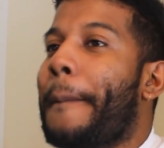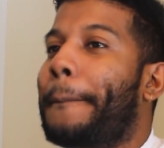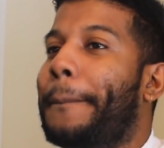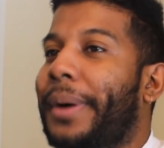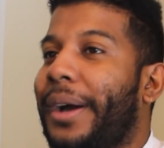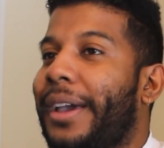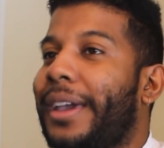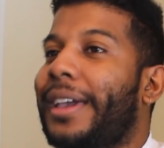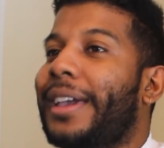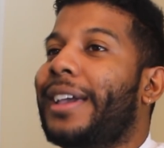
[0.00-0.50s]

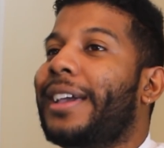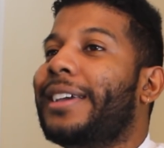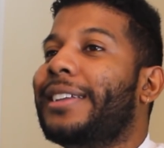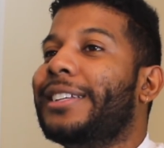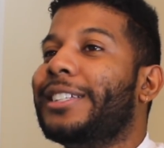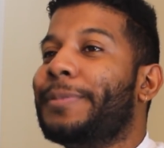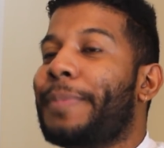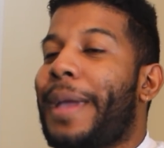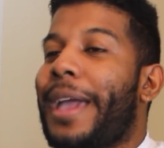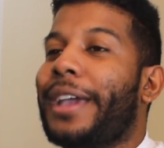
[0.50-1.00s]
But
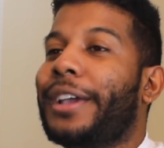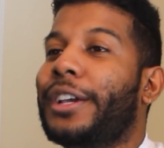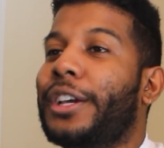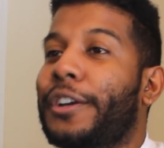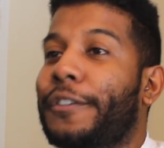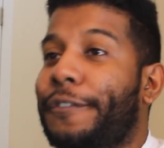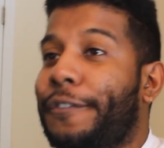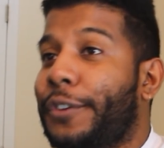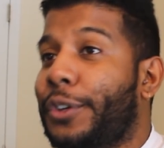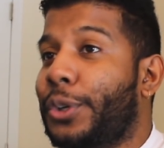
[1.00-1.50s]
this man,
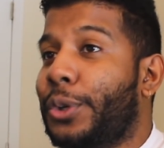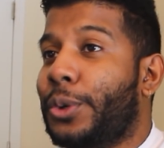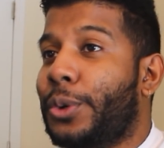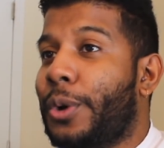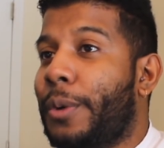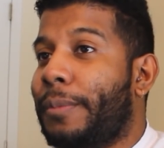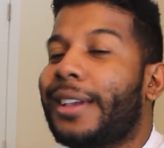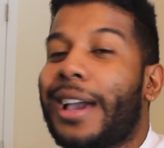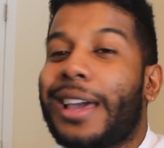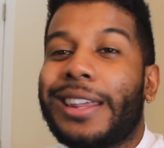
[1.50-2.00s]
Good For
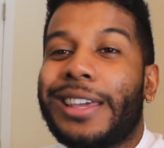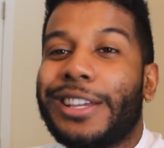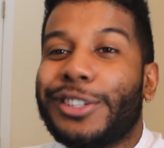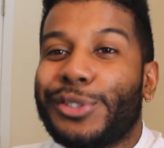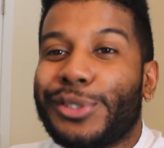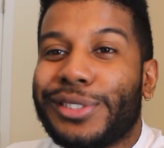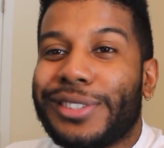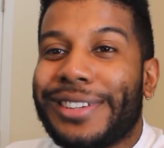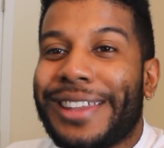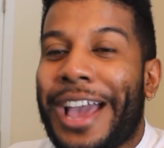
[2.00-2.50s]
You, got an
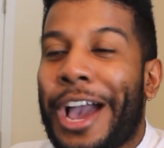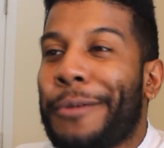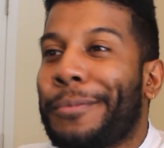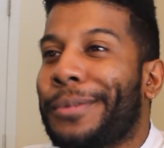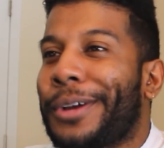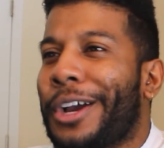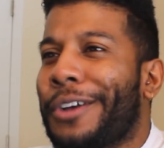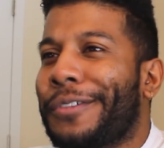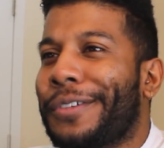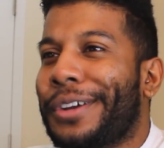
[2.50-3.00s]
interesting
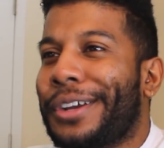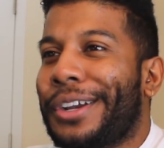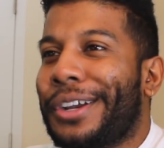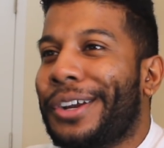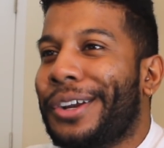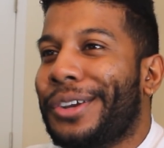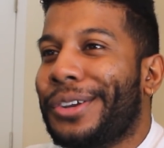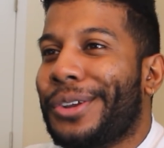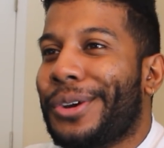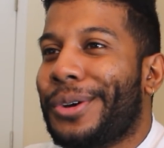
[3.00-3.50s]
album cover
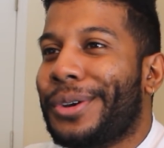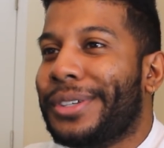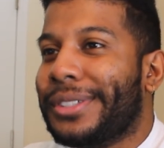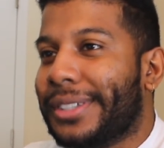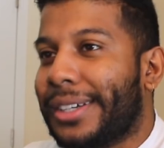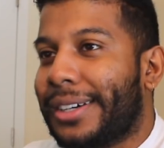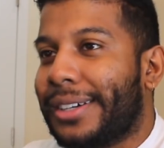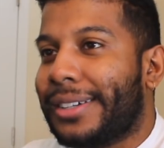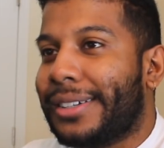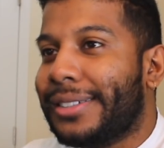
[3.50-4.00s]
here. You know,
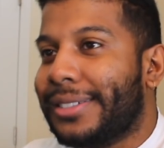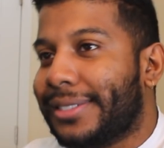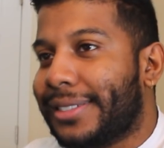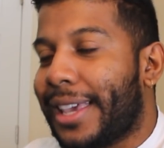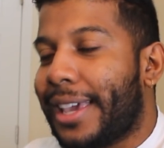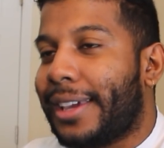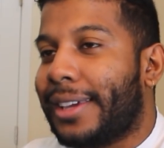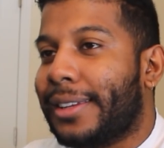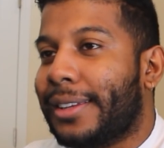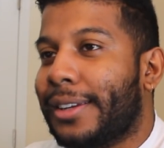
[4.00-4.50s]
he's
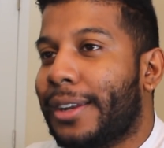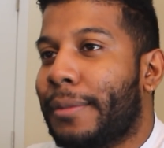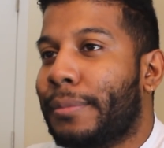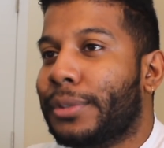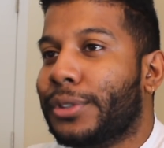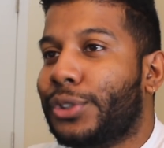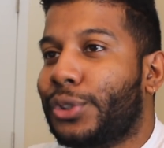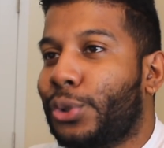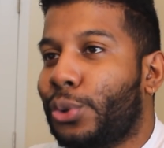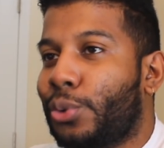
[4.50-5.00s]
taking a
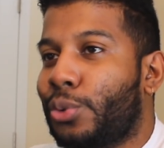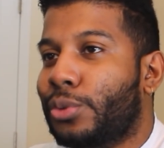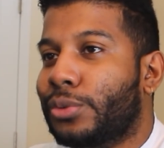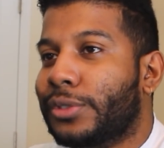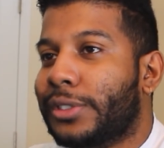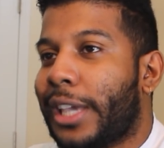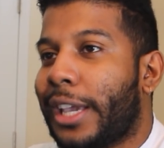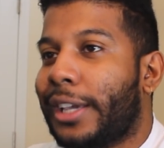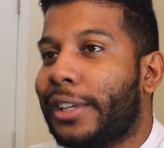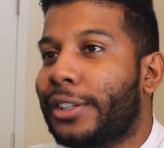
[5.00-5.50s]
number two,
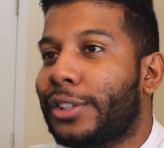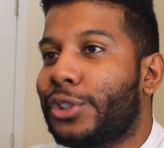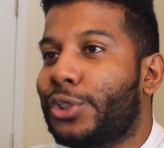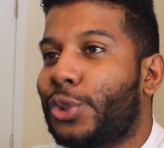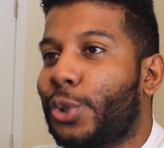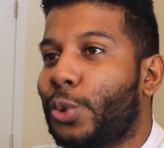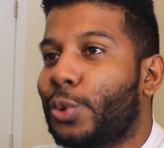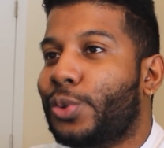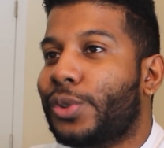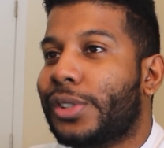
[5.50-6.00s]
taking a
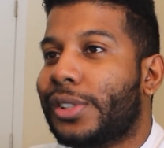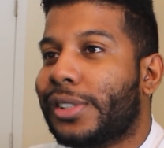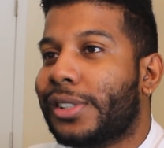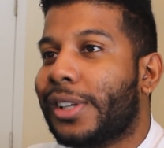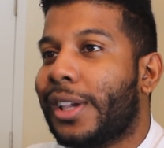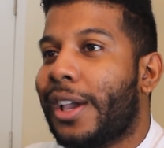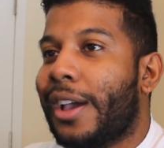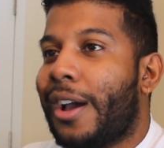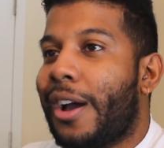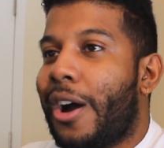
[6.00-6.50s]
deuce
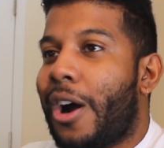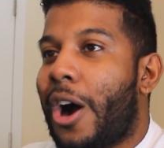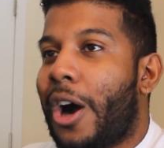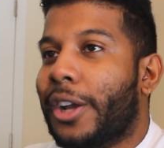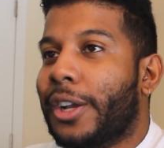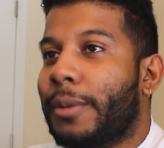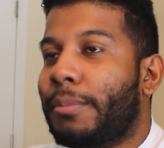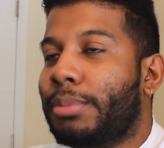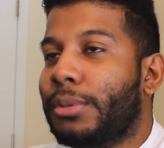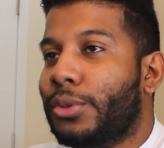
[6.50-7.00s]

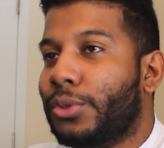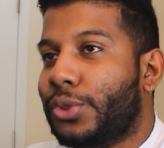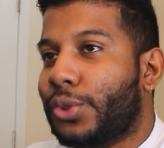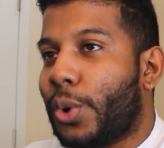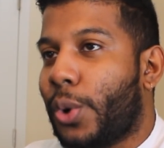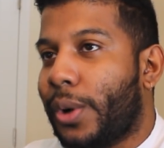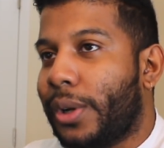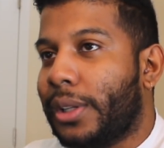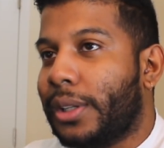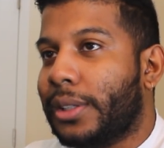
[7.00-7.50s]
on a blue
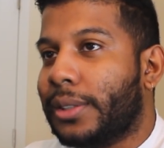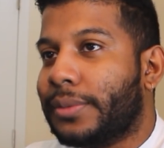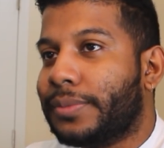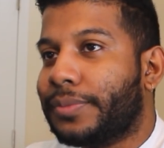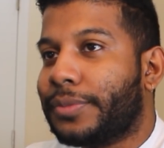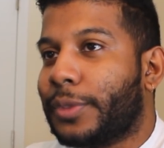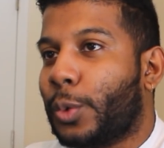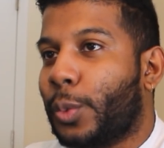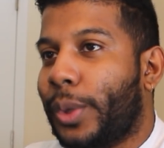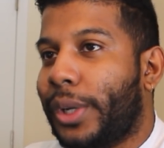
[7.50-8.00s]
toilet,
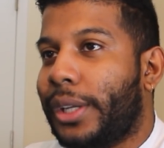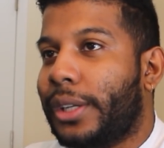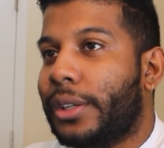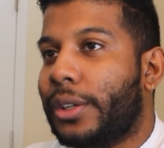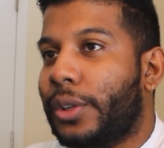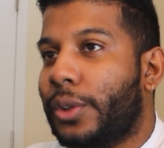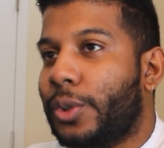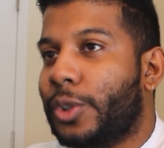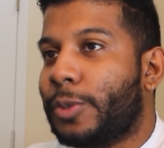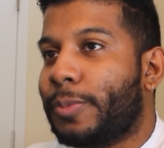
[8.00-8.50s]

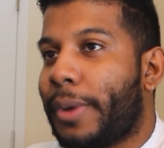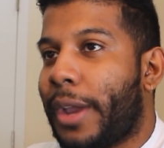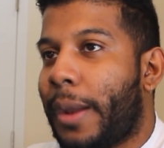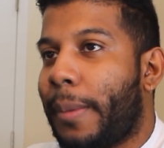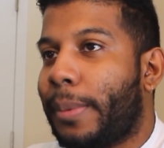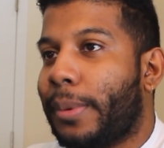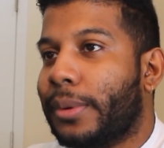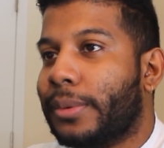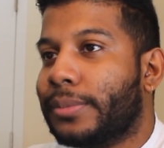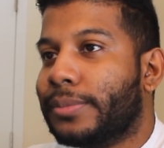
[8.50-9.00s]
reading
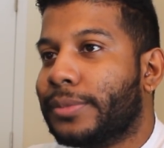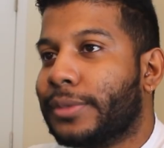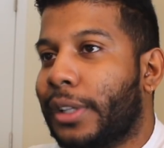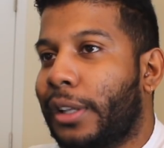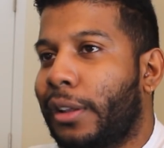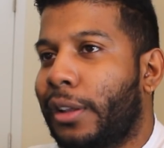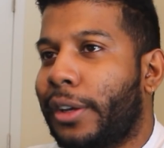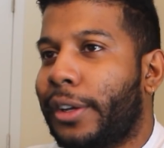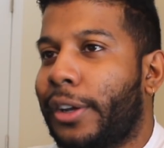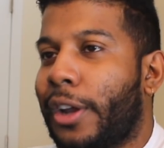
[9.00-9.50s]
newspaper,
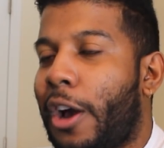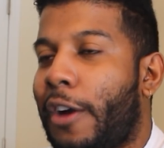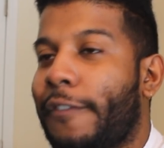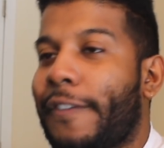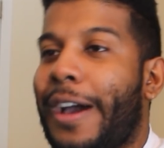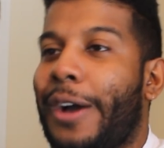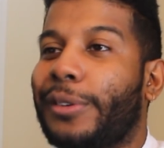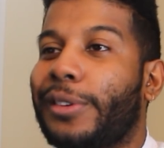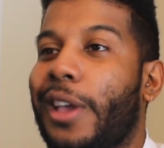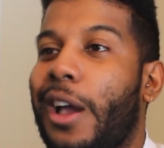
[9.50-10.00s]
looking off
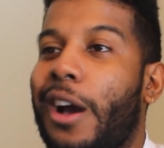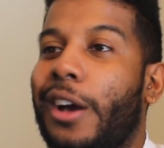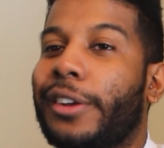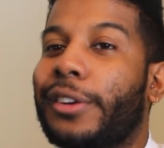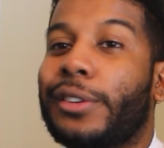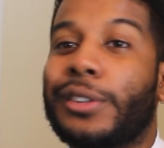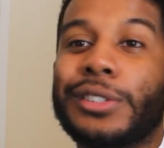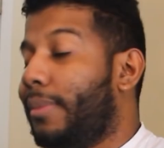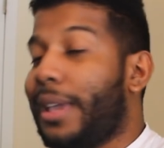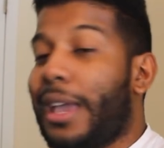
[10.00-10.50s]
out
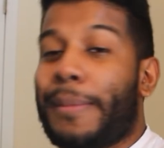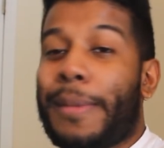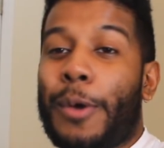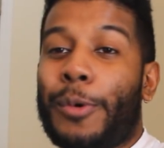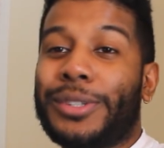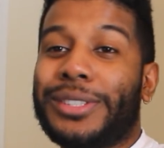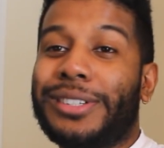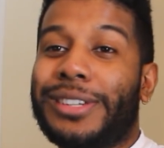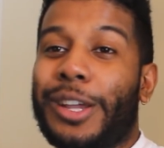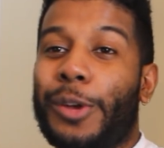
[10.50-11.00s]
yonder. But yeah, man,
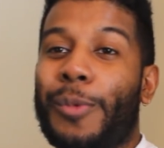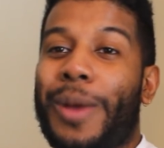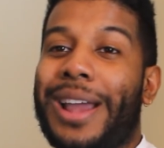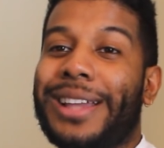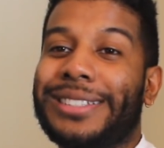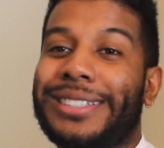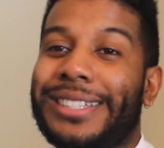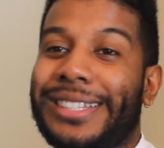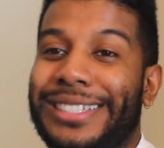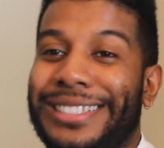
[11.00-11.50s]
we'll get right
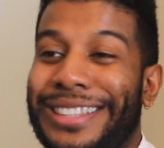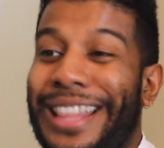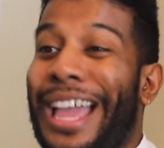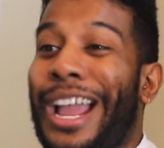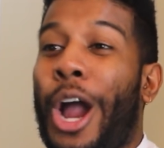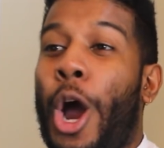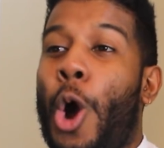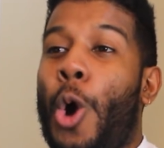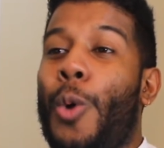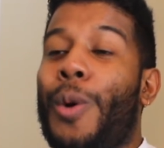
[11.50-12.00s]
into this. Like
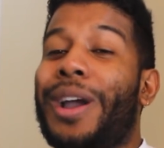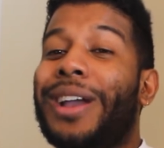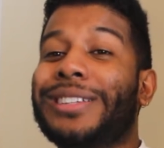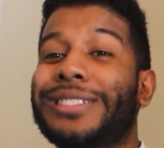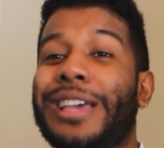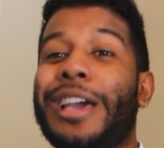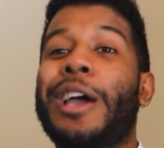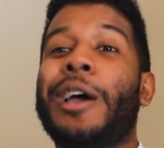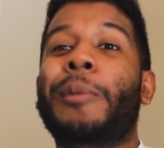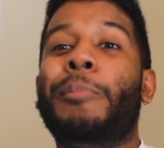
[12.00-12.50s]
always,
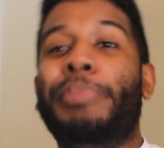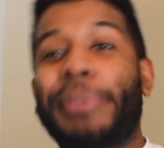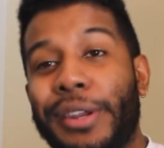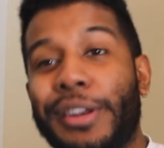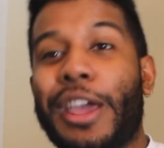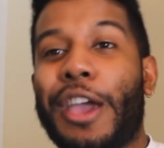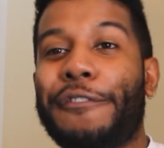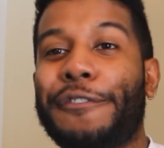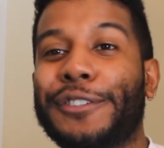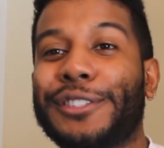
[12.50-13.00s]
been
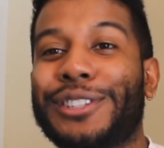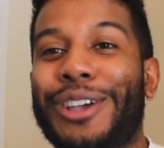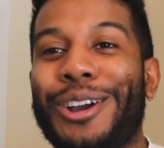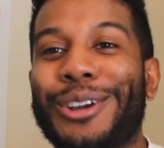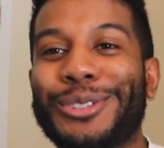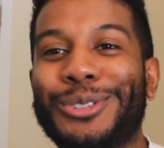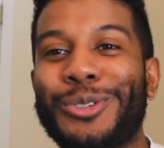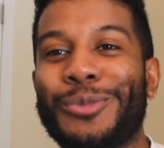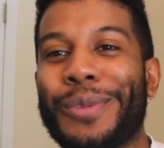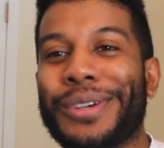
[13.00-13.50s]
there for
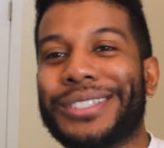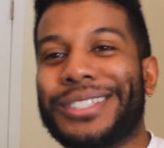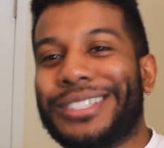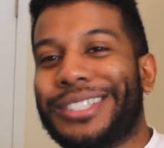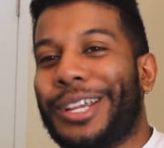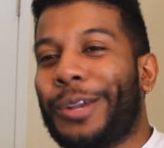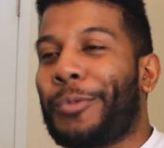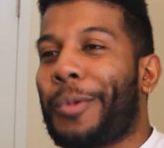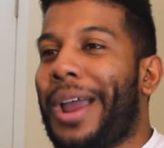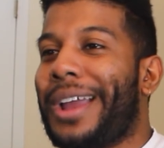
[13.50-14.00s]
talking too much. Let's
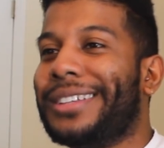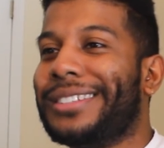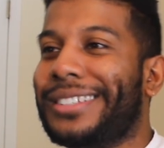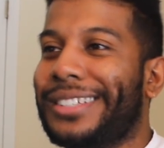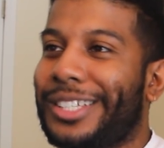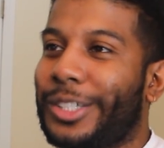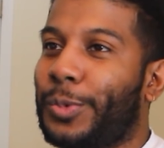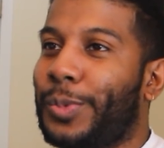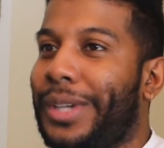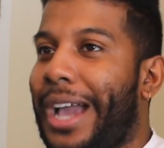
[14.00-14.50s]
get right into
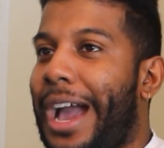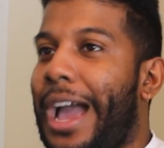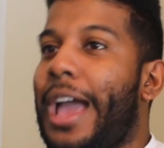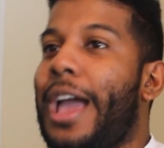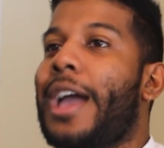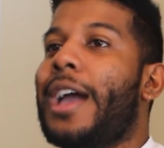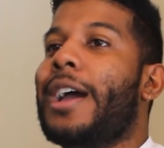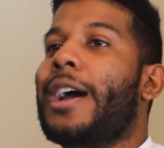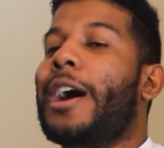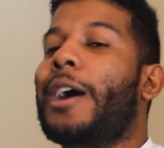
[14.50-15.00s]
this. We got
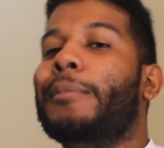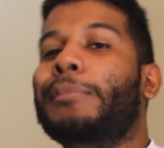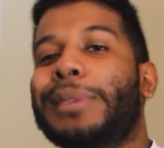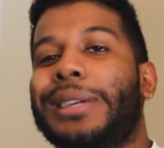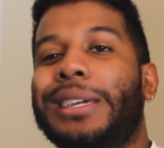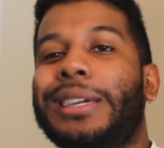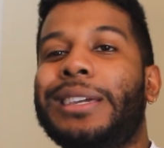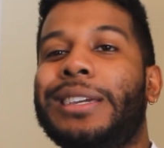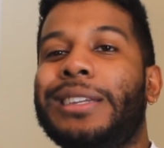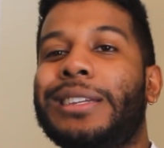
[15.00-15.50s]

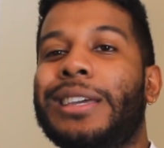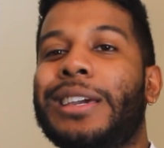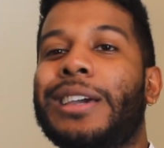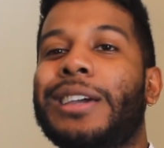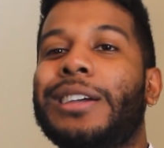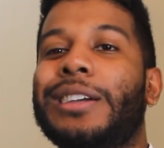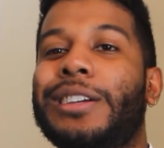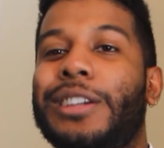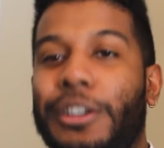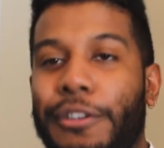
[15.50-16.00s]
Amine,
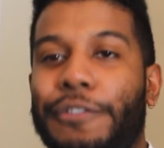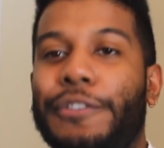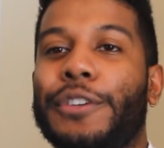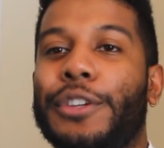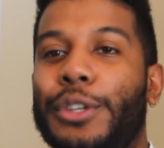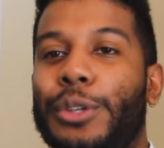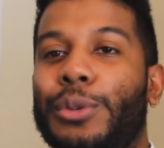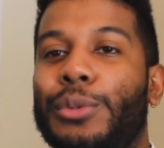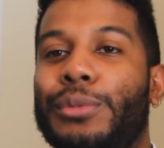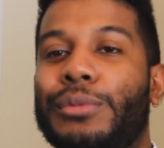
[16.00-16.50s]
Good For
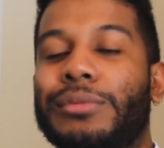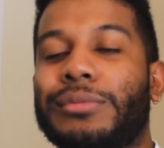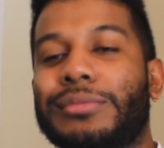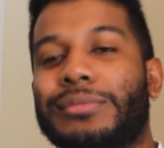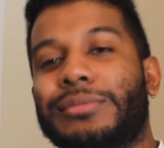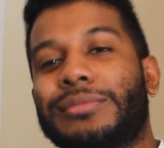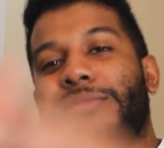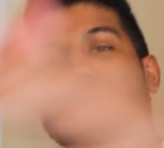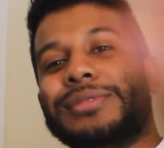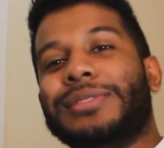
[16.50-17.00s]
You.
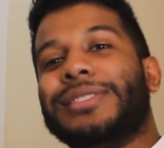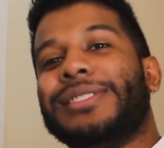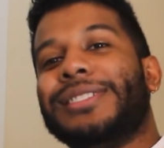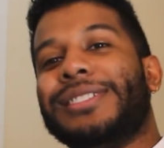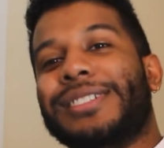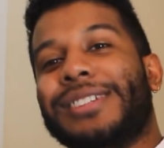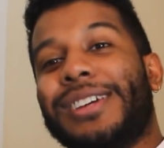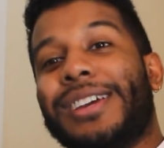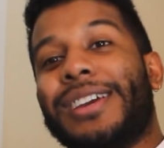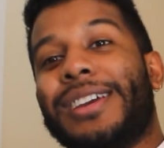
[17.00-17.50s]

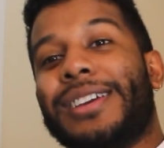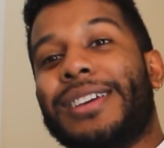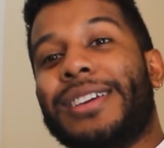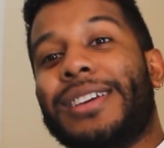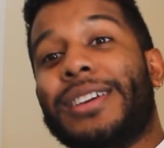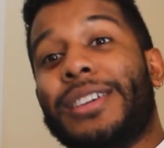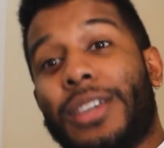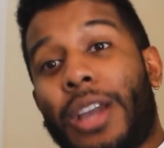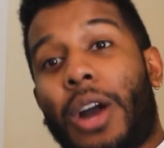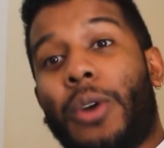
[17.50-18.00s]

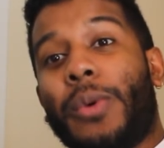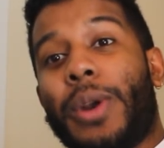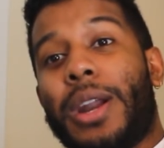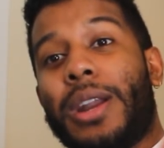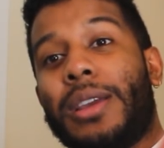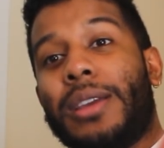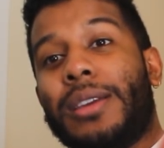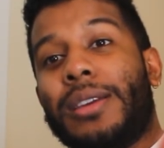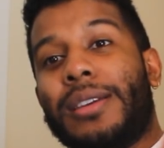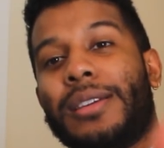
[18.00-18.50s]
Y'all
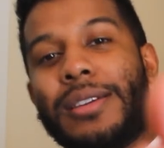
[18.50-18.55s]
ready?